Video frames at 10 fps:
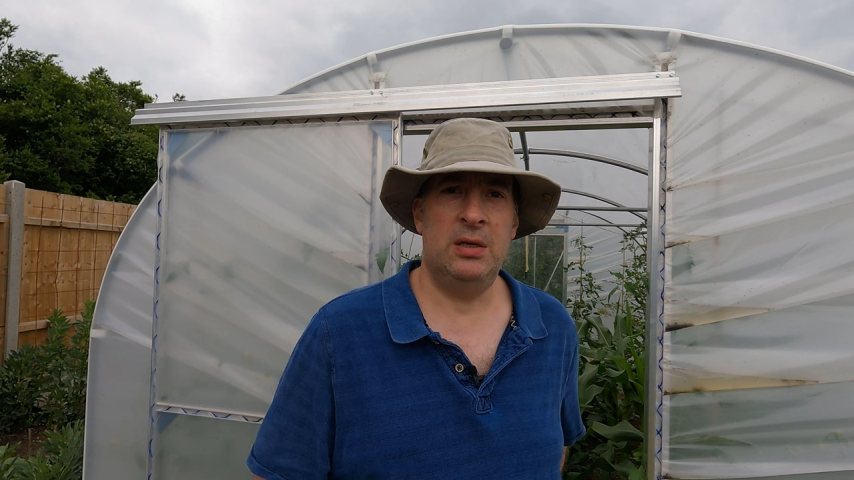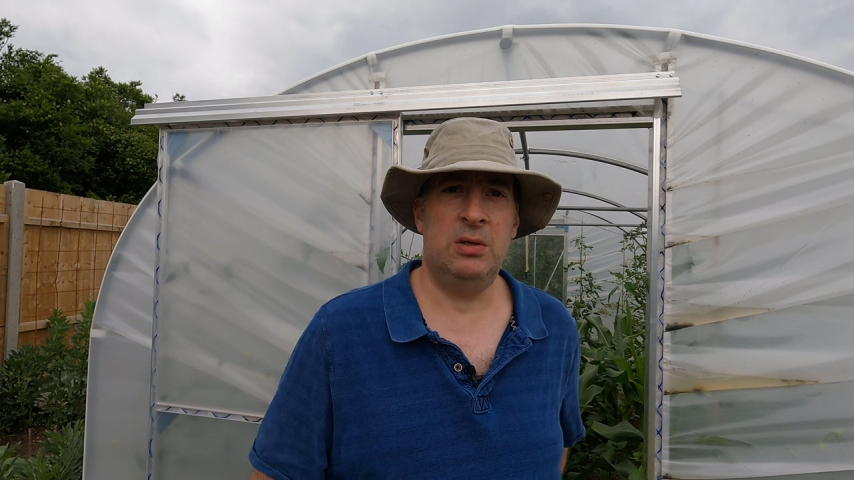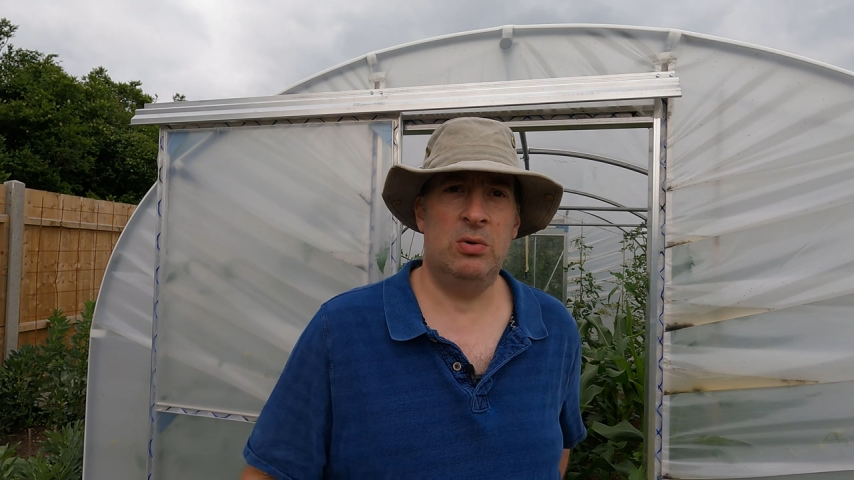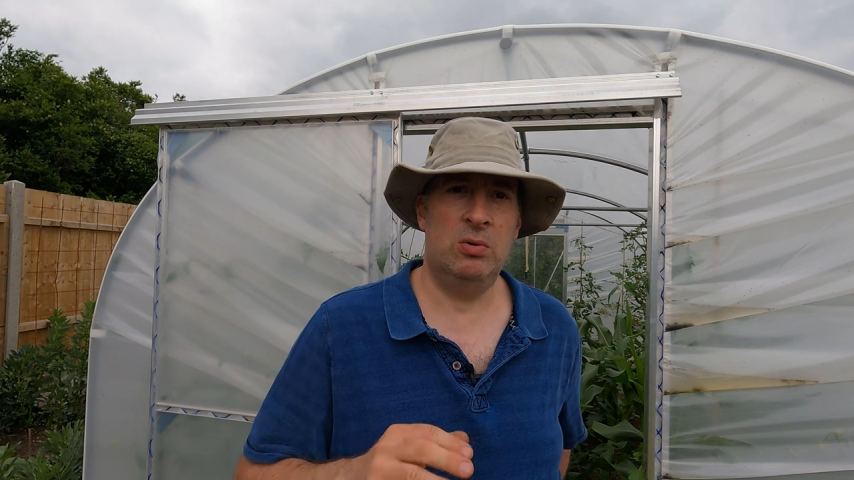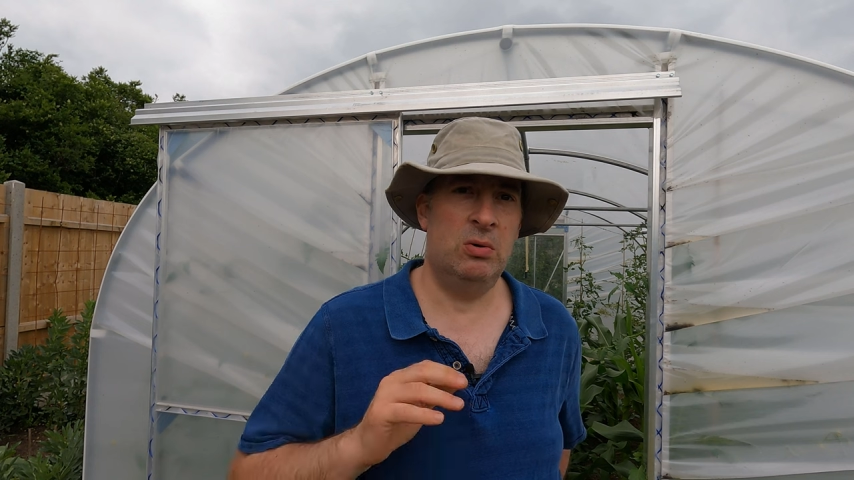
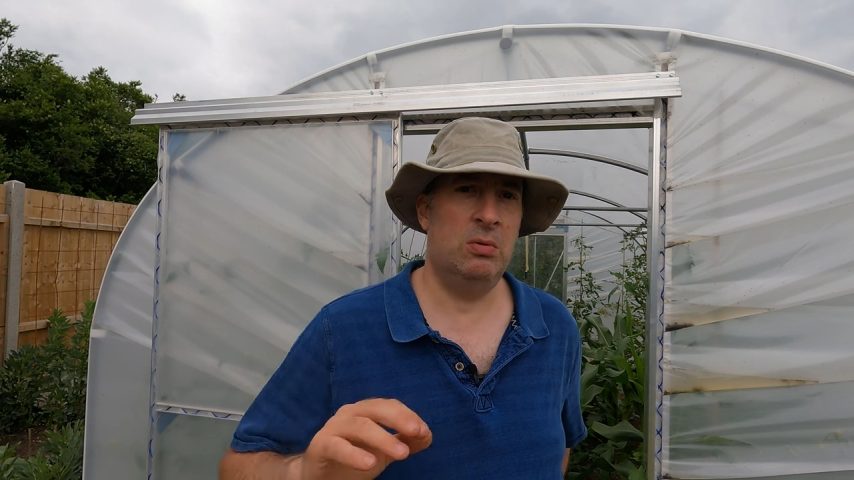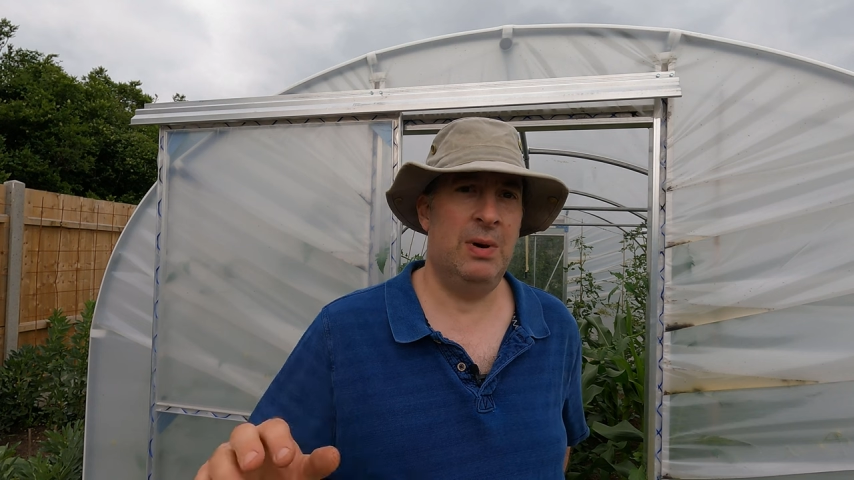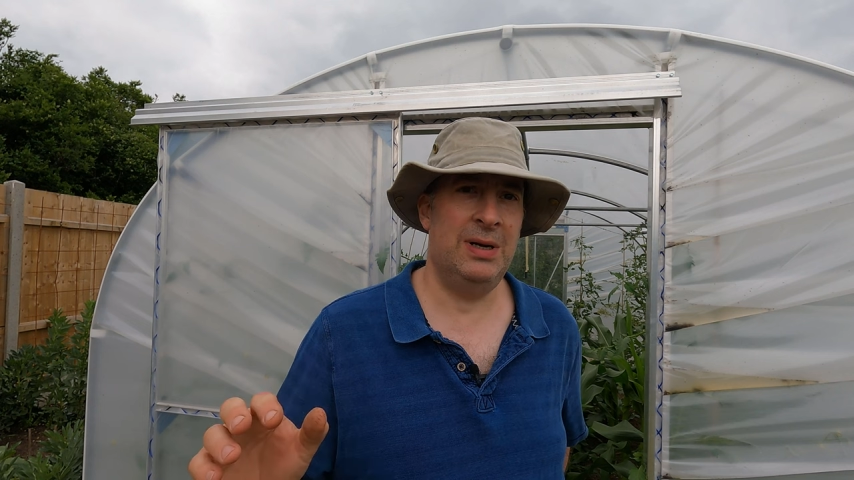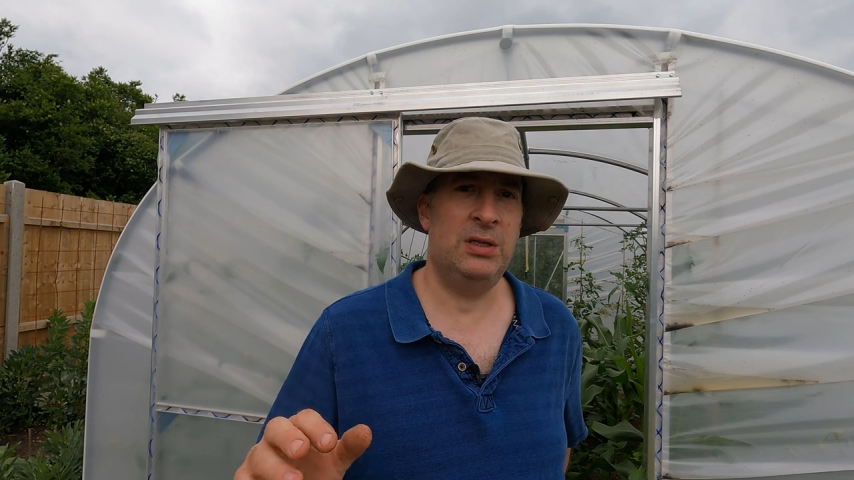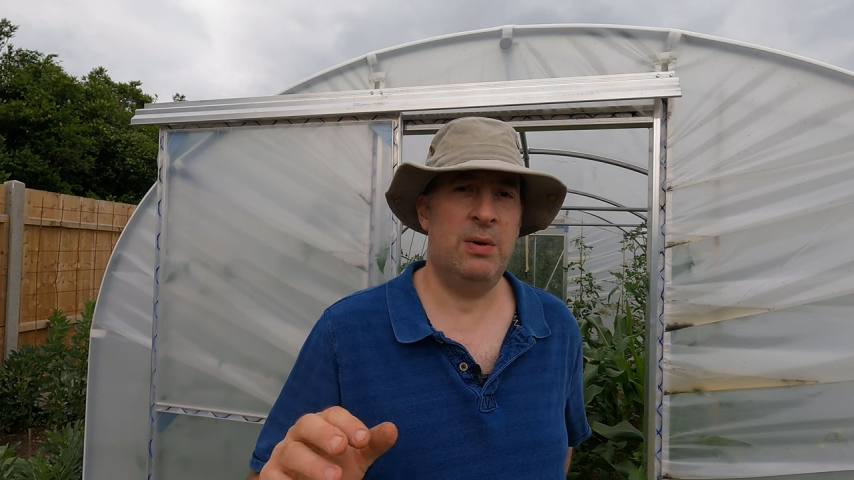there's
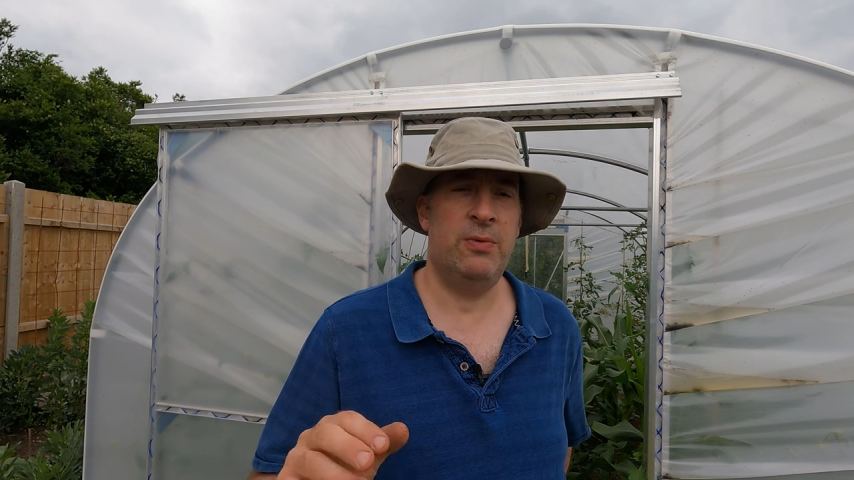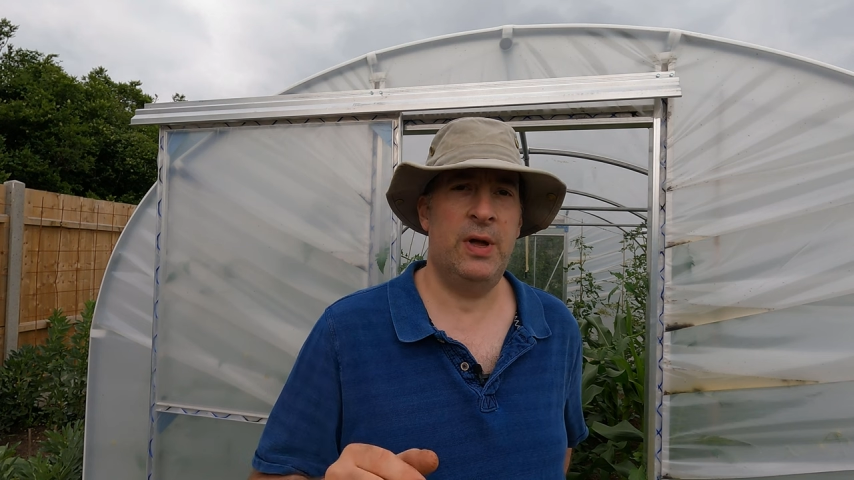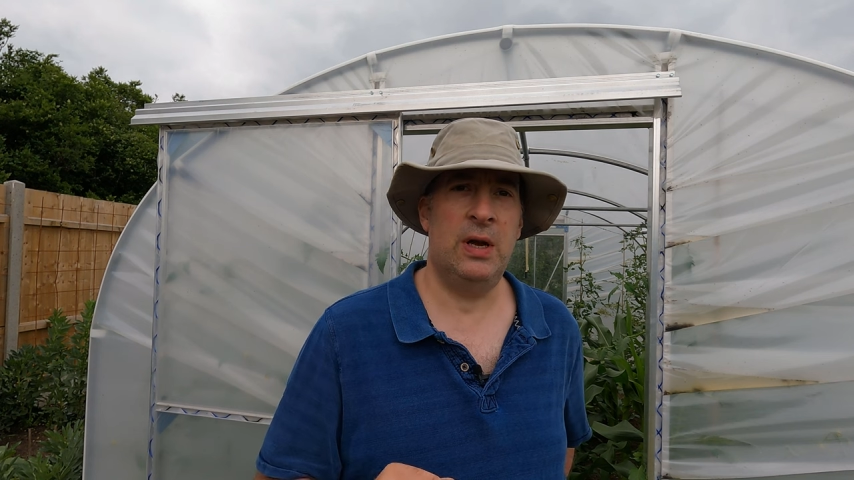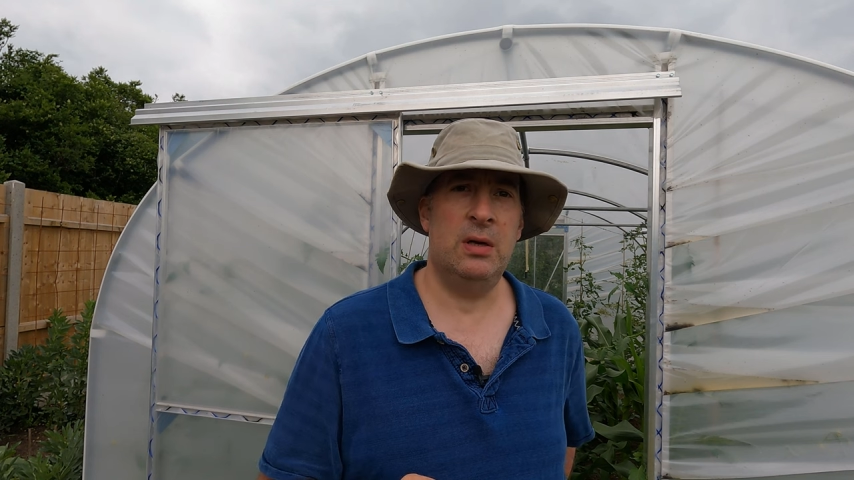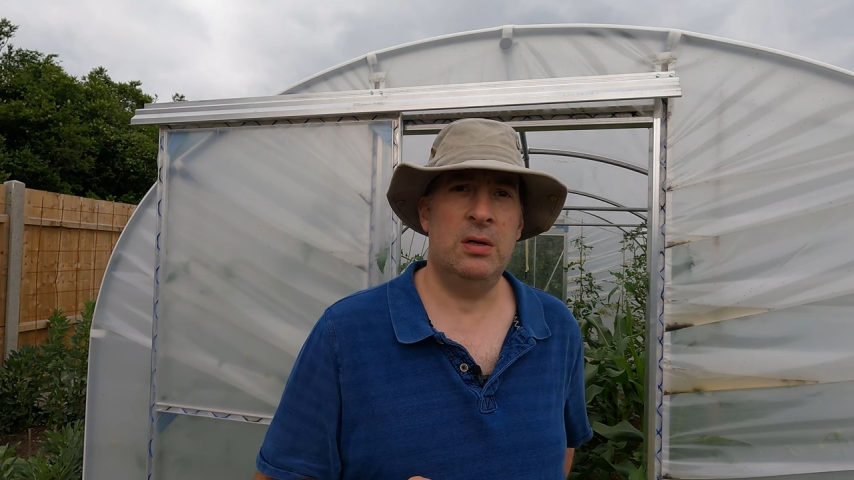always
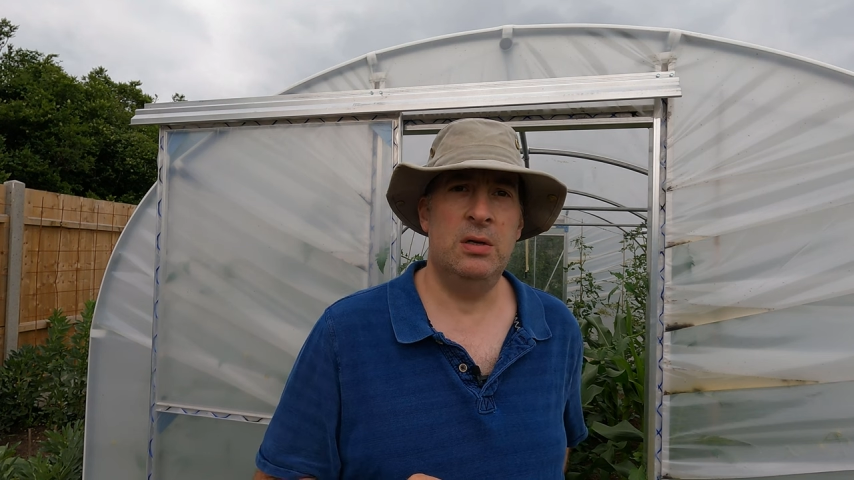something